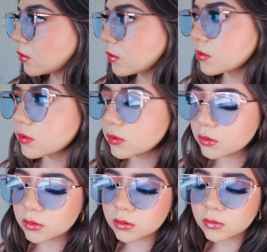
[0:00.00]
think they're
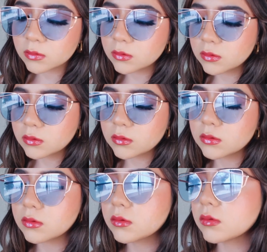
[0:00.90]
pretty.
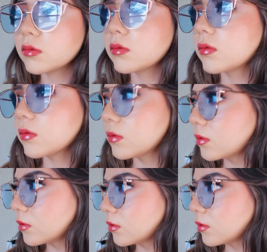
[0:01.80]
I just don't really